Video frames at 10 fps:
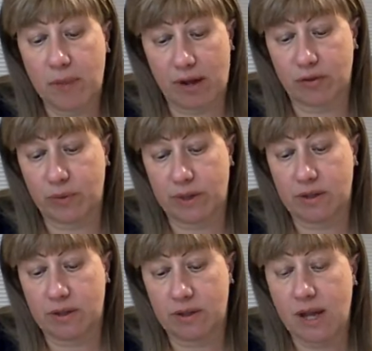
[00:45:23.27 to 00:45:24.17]

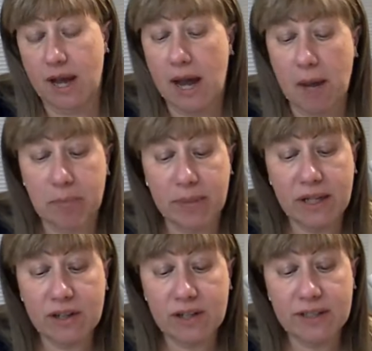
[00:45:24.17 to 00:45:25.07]
pathway
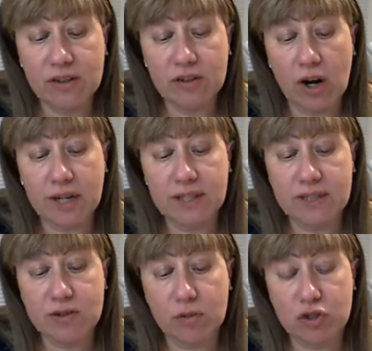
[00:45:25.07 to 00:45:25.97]
appear in the
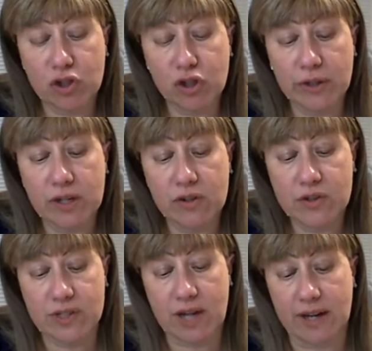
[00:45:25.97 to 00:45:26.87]
darkness, obscuring
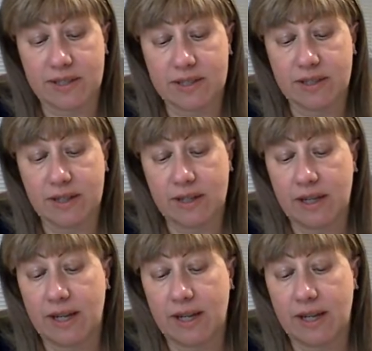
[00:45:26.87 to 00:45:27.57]
her sight,